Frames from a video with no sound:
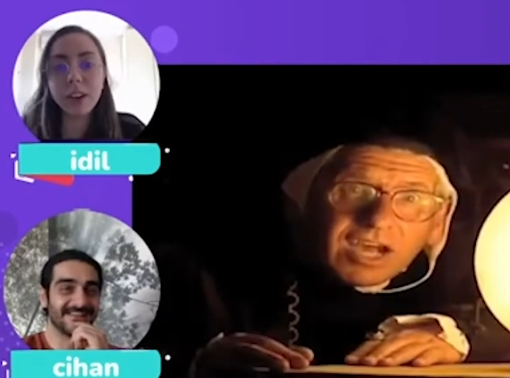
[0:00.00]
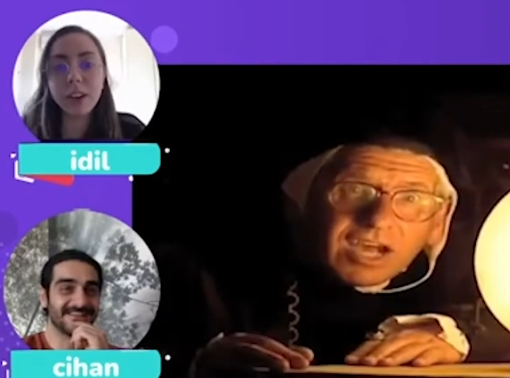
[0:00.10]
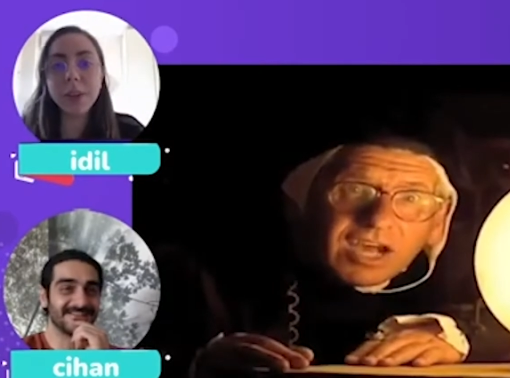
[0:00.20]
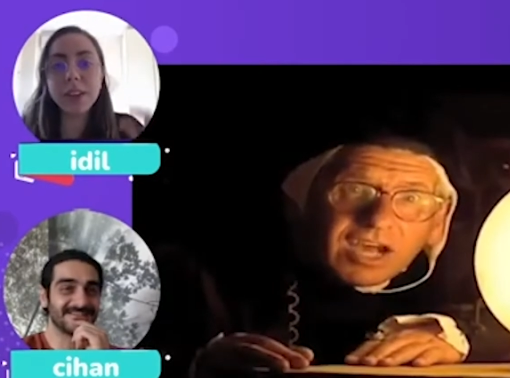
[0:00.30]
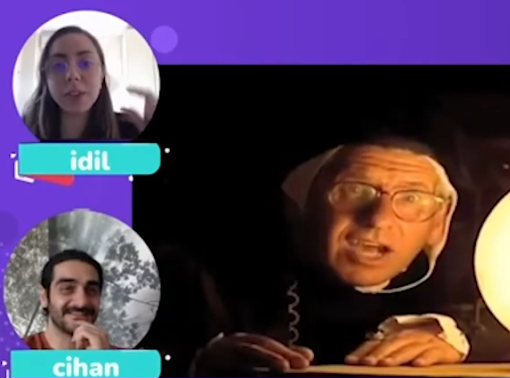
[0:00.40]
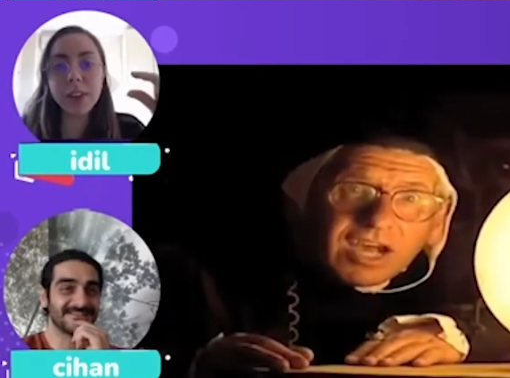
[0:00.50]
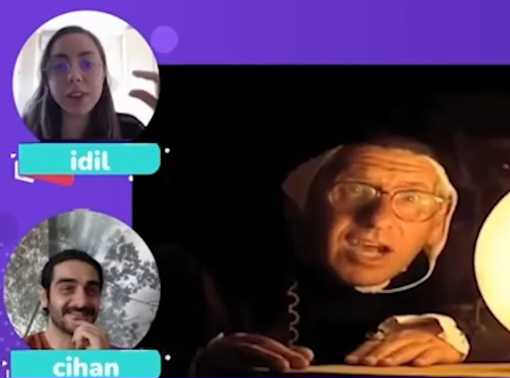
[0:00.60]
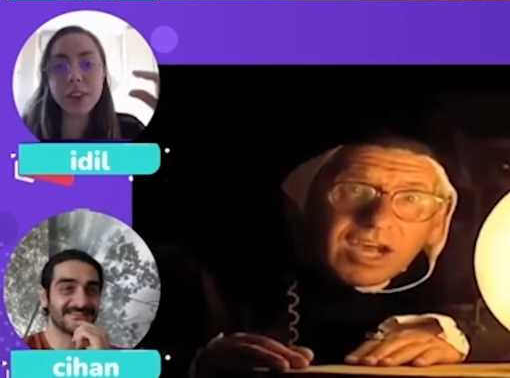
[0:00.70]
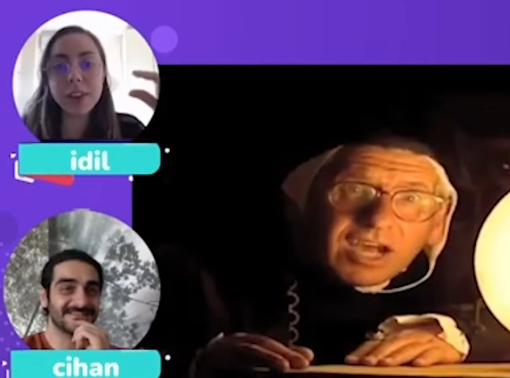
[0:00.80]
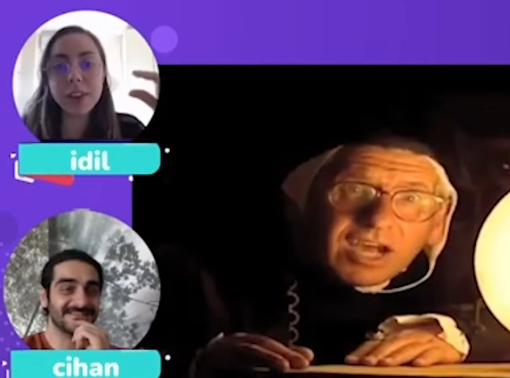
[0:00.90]
Speaker 1: It would be the
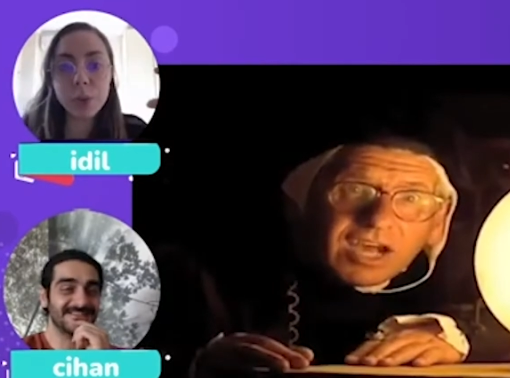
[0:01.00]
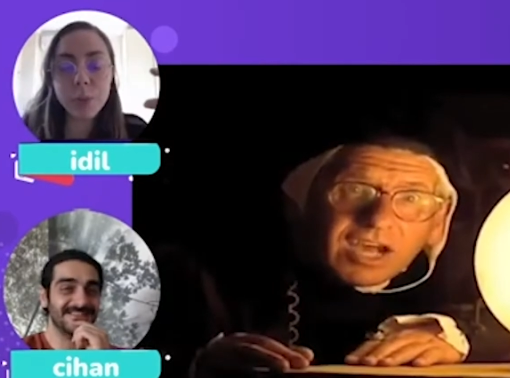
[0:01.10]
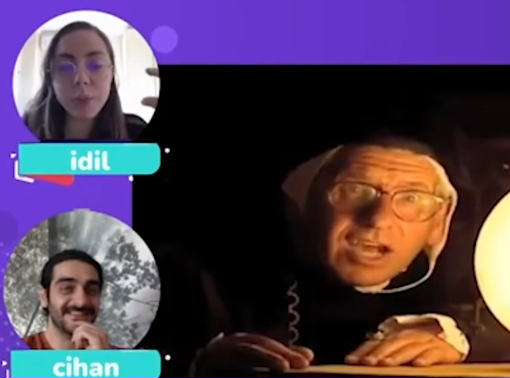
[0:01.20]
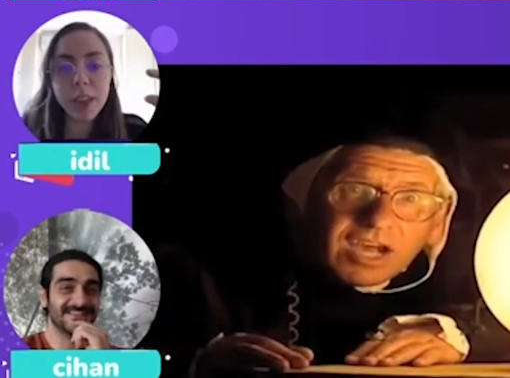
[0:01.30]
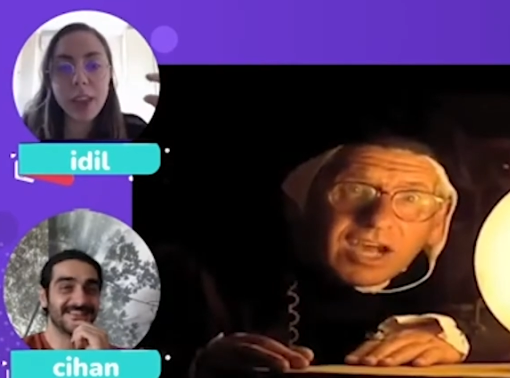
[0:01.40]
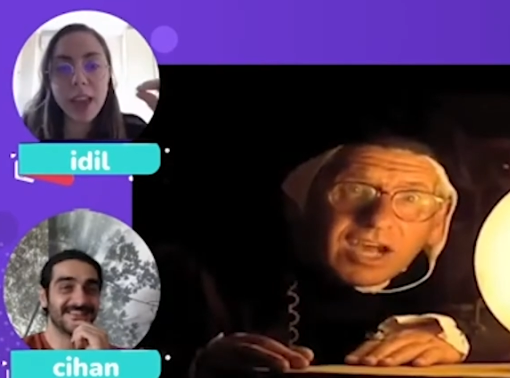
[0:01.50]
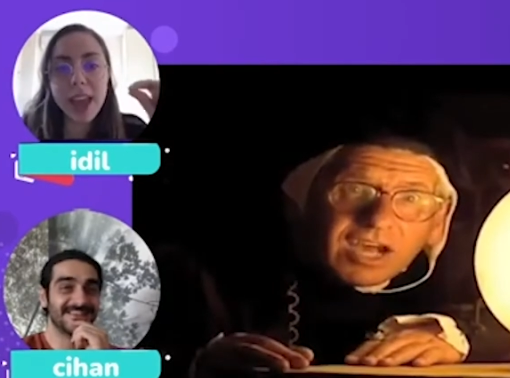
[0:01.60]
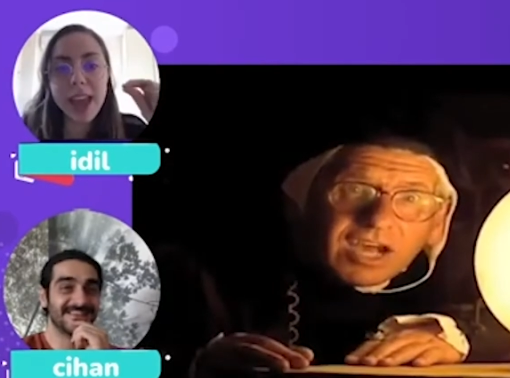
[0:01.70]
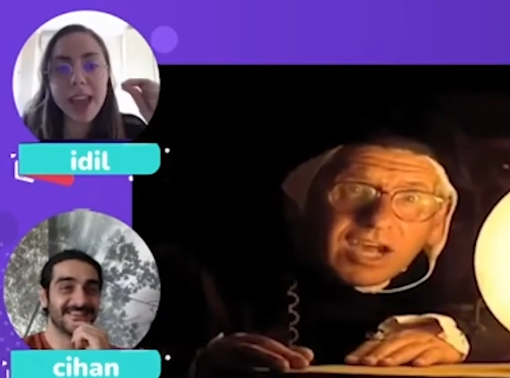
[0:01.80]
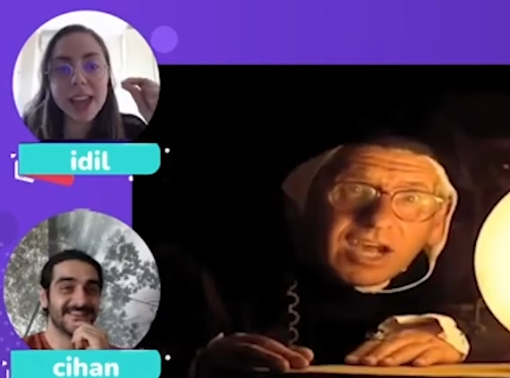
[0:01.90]
residue,
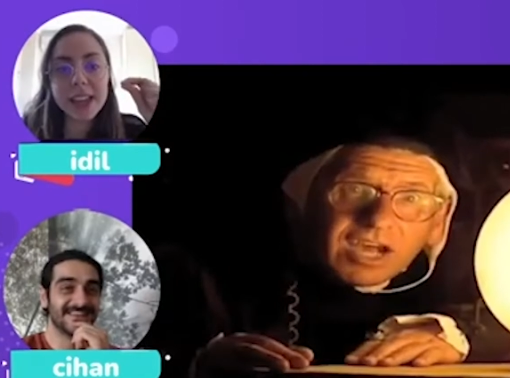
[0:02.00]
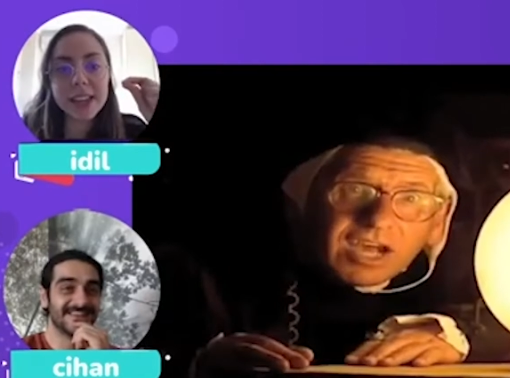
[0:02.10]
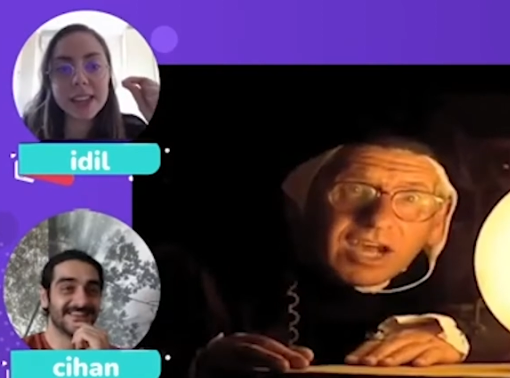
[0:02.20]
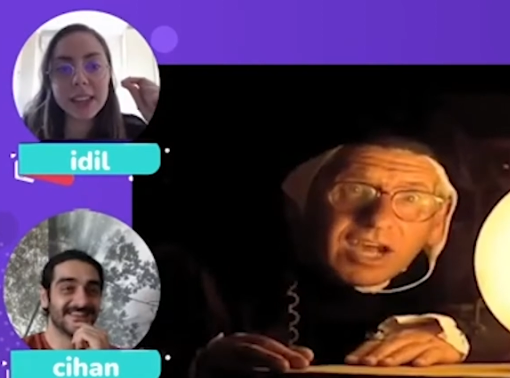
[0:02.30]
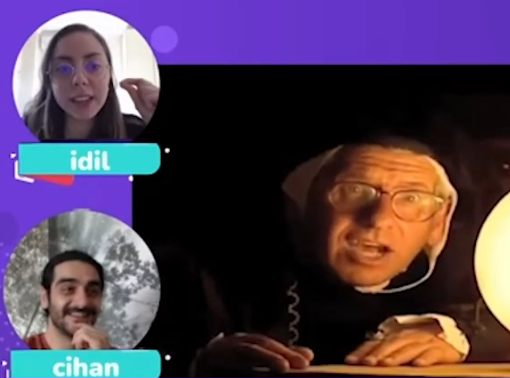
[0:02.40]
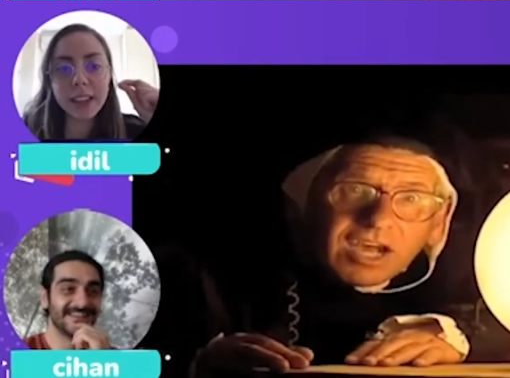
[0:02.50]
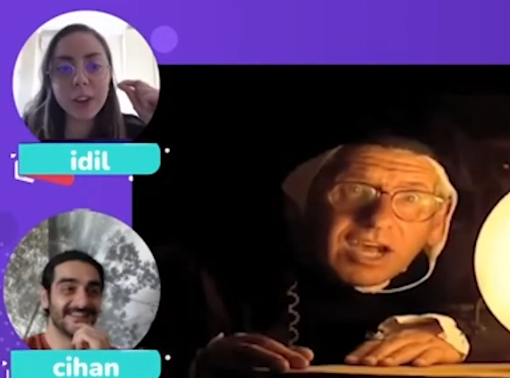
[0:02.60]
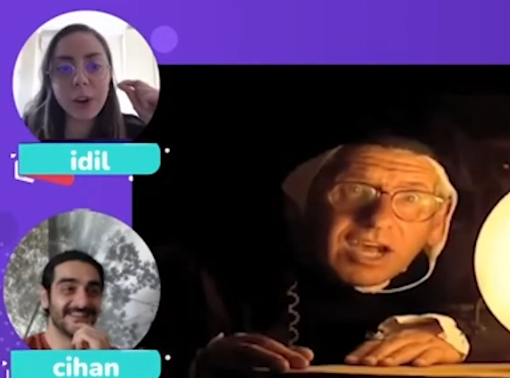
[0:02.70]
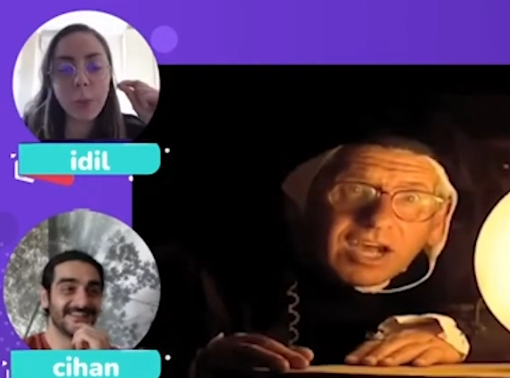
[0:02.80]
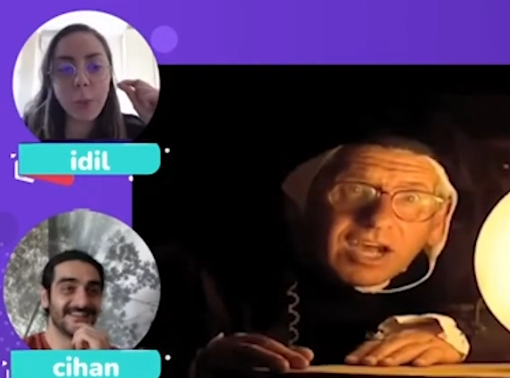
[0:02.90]
and you
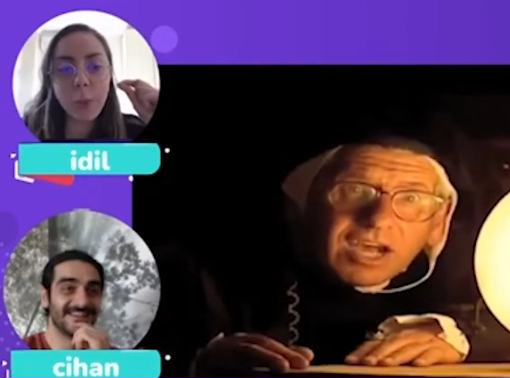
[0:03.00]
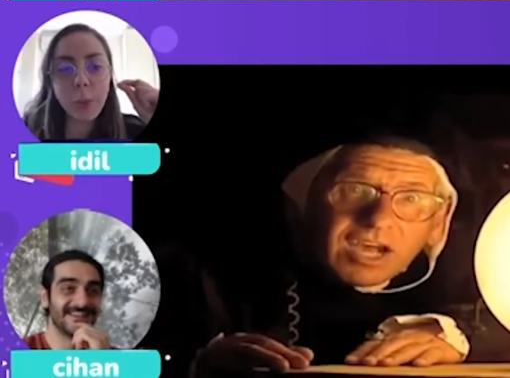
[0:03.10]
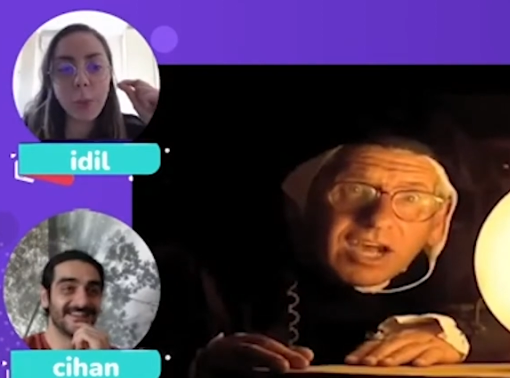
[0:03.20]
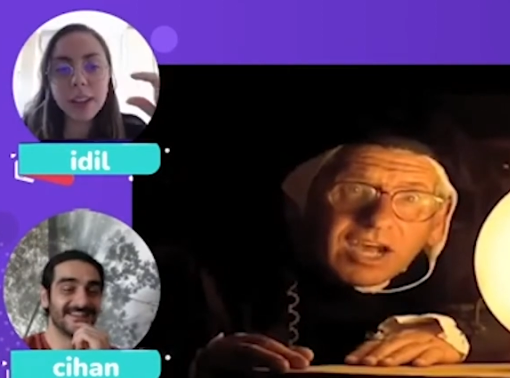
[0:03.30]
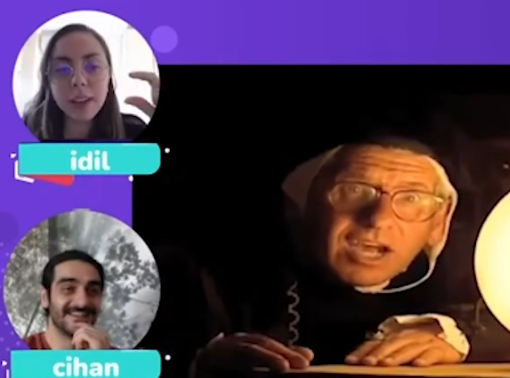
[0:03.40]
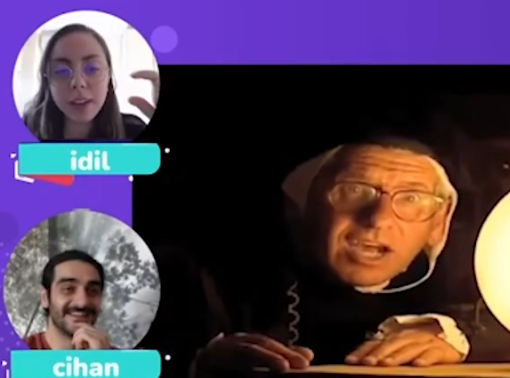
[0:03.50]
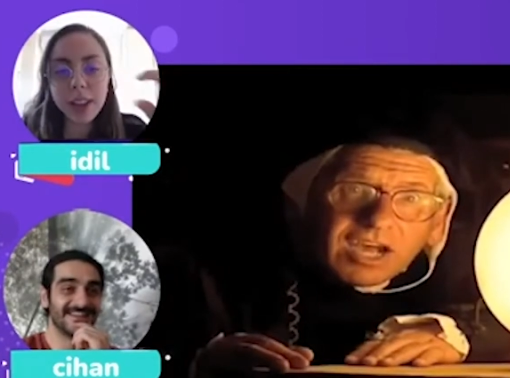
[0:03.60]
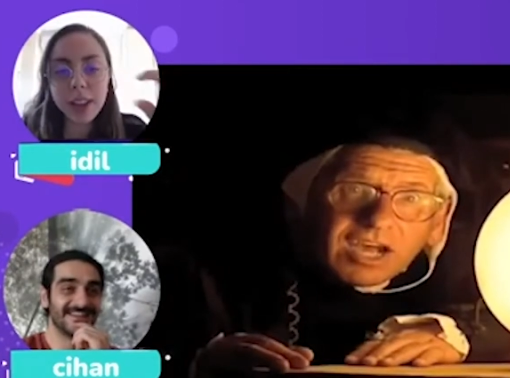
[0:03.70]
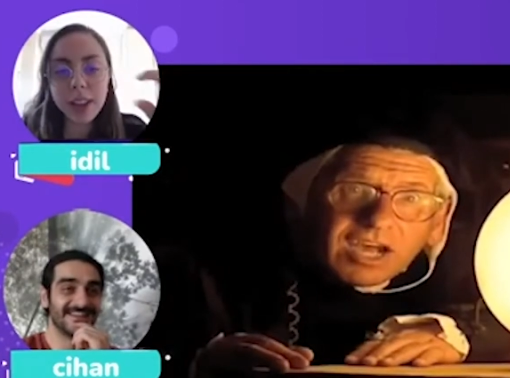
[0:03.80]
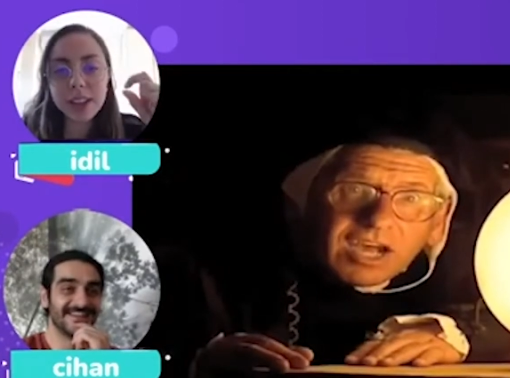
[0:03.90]
know when he
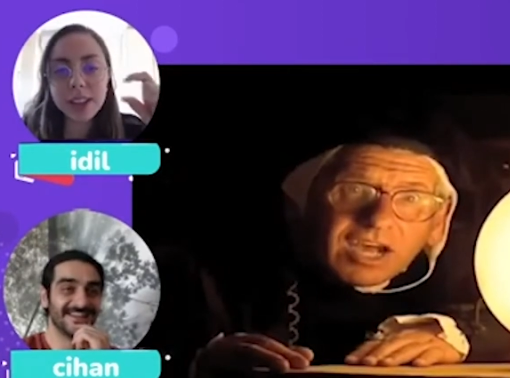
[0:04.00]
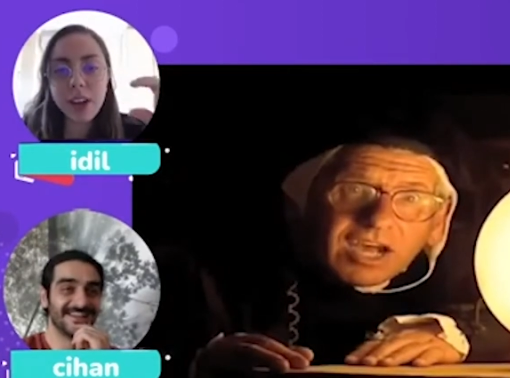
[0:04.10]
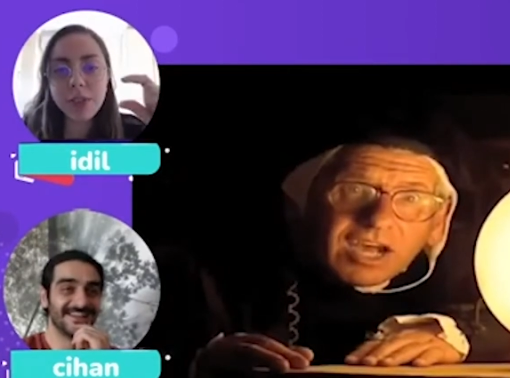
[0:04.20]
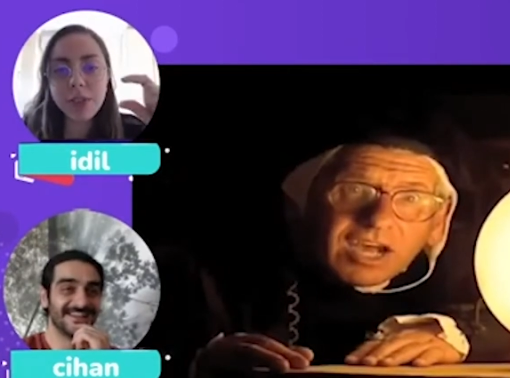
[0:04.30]
collected enough